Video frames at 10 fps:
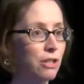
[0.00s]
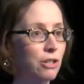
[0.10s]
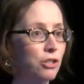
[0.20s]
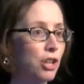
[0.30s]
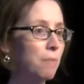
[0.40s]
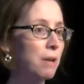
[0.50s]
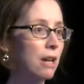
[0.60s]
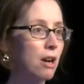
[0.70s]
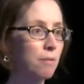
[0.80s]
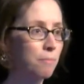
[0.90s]
They're
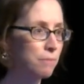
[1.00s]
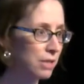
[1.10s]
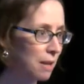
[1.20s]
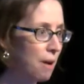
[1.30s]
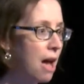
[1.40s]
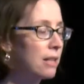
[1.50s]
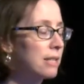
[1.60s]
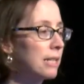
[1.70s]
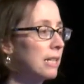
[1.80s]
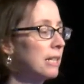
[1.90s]
shaping our state
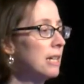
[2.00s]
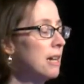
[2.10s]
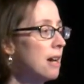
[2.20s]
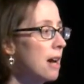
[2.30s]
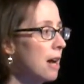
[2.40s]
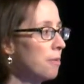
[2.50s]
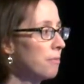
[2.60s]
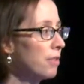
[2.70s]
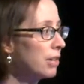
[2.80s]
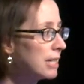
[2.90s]
policy.
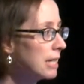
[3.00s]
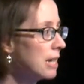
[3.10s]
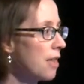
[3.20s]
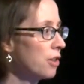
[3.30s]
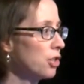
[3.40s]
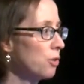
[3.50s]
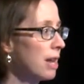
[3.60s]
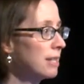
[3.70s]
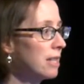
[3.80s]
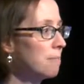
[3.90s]
Um, there is another
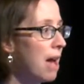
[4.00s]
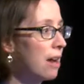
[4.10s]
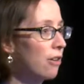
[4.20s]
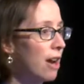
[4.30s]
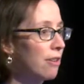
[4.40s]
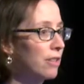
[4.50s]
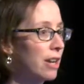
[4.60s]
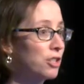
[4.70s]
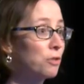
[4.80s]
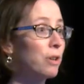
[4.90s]
trend in the background that
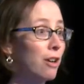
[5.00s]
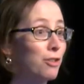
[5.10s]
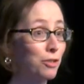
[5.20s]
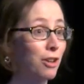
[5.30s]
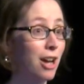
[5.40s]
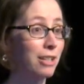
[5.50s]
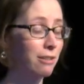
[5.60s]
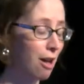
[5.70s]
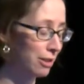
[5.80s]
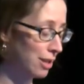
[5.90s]
I do want to also call,
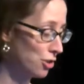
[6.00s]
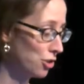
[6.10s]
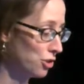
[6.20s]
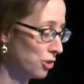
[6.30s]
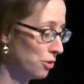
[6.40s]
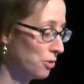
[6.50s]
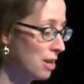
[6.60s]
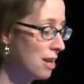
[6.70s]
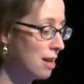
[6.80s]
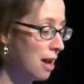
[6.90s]
call attention to.
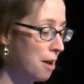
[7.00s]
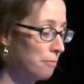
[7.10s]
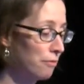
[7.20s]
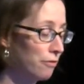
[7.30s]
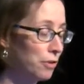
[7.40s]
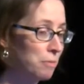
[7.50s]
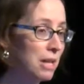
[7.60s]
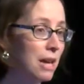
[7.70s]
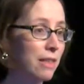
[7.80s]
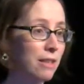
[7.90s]
Um, for
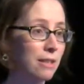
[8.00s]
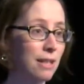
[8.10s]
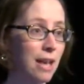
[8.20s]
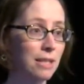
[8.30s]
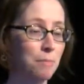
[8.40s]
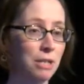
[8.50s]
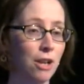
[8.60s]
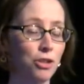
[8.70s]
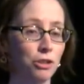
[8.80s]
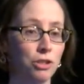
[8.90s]
me, I think this has the
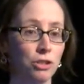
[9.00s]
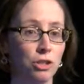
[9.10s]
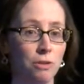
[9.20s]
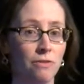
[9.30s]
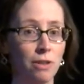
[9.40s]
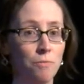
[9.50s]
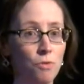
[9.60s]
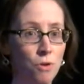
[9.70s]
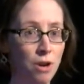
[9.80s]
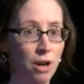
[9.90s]
potential to do even
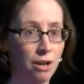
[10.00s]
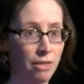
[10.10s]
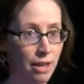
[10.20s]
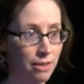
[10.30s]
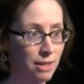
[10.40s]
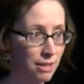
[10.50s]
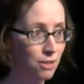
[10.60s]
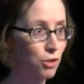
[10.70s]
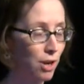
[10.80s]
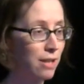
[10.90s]
more than
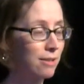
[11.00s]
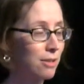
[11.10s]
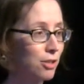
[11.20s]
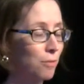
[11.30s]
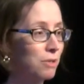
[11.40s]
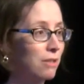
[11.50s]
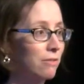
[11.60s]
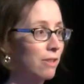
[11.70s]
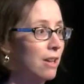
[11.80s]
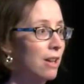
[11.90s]
these trends in terms
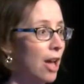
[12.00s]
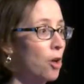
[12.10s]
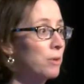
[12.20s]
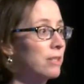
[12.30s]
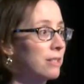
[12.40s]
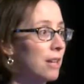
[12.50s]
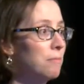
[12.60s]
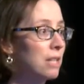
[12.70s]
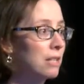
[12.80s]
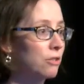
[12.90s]
of helping the state
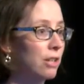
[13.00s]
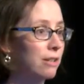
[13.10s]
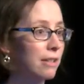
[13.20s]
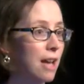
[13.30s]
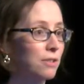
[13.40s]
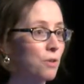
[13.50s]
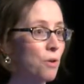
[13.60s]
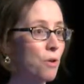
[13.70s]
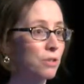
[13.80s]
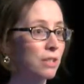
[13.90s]
meet its greenhouse gas
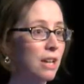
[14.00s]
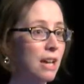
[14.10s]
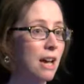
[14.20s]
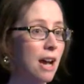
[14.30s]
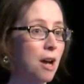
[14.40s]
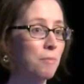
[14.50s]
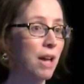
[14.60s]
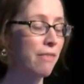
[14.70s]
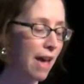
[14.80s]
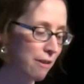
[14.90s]
goals. Um,
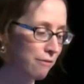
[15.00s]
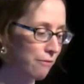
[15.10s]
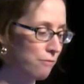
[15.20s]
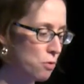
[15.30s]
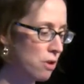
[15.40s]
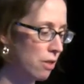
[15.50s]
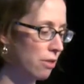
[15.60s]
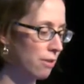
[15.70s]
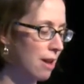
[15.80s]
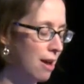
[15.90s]
and that
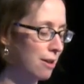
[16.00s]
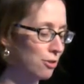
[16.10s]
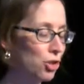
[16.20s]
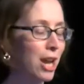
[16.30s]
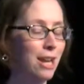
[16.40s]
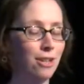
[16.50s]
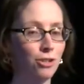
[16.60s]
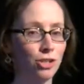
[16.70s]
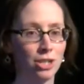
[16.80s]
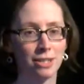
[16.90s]
fourth uh,
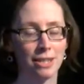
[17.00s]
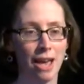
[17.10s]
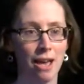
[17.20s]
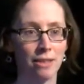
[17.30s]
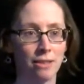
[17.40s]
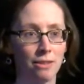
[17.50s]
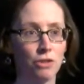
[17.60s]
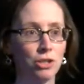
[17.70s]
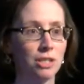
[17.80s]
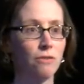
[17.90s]
change is that
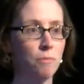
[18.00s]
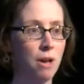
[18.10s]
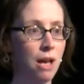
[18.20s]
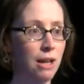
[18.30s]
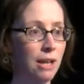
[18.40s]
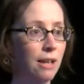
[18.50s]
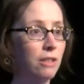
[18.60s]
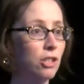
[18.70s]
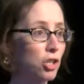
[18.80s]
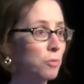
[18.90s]
Efficiency Vermont and
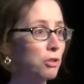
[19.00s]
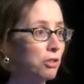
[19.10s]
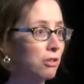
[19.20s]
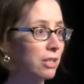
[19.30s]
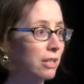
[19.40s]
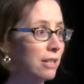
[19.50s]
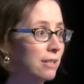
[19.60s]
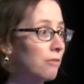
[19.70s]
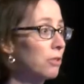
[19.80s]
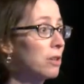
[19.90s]
the distribution
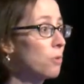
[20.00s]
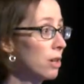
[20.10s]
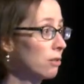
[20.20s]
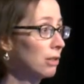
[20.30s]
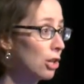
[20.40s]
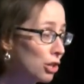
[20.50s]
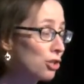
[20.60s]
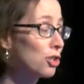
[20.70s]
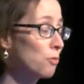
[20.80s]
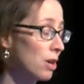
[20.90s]
utilities have really
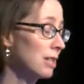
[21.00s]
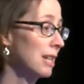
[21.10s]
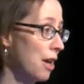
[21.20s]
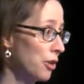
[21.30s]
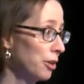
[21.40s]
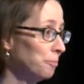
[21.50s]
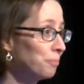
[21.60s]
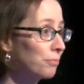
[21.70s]
learned to work together.